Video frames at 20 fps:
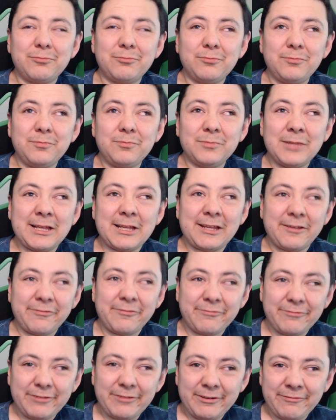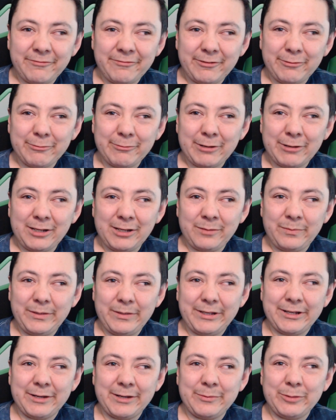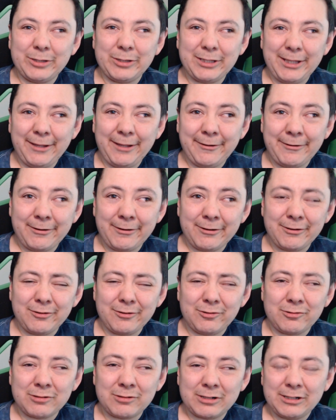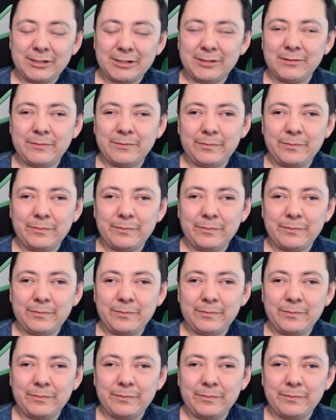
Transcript: like if you want to become a leader or a